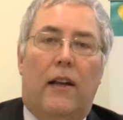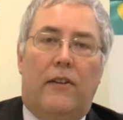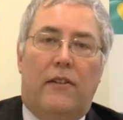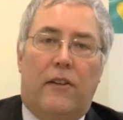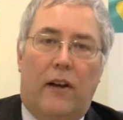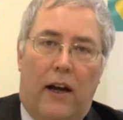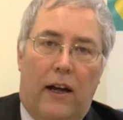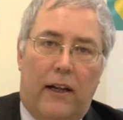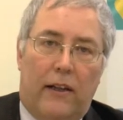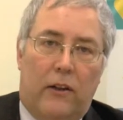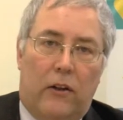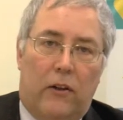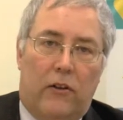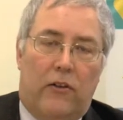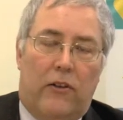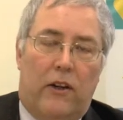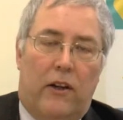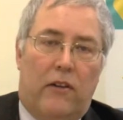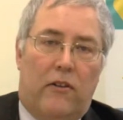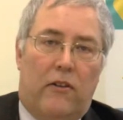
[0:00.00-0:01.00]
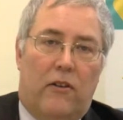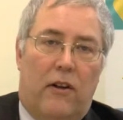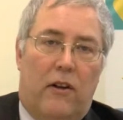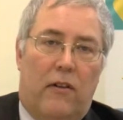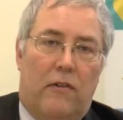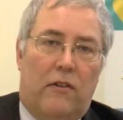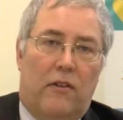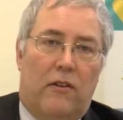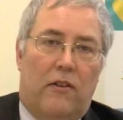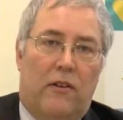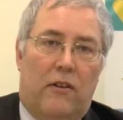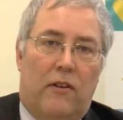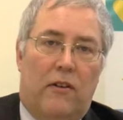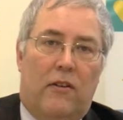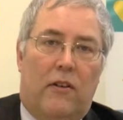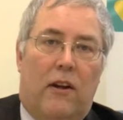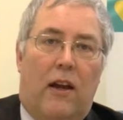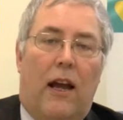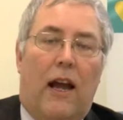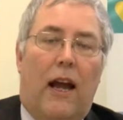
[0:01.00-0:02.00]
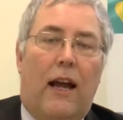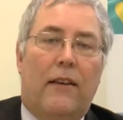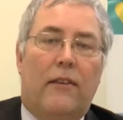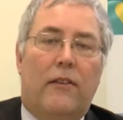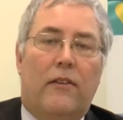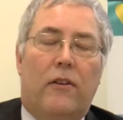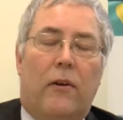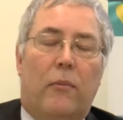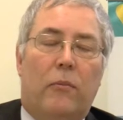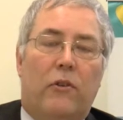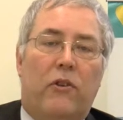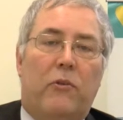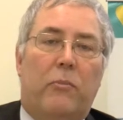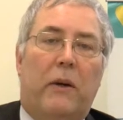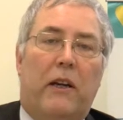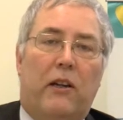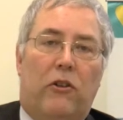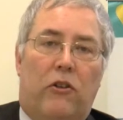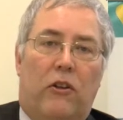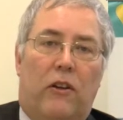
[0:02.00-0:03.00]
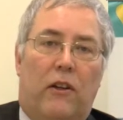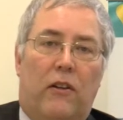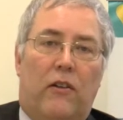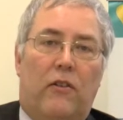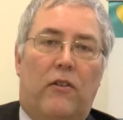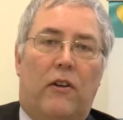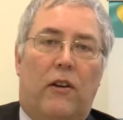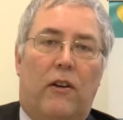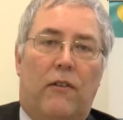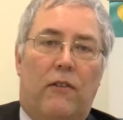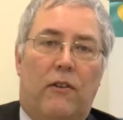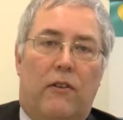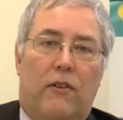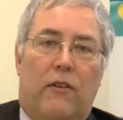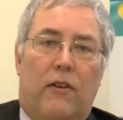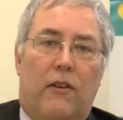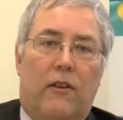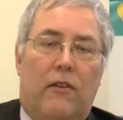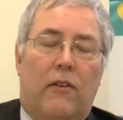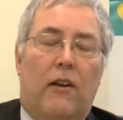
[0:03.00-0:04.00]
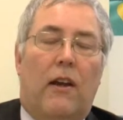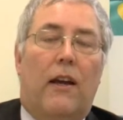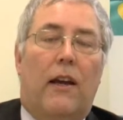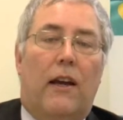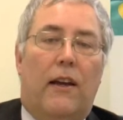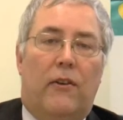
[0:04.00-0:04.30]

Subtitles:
diagnostic services, and some specialist services,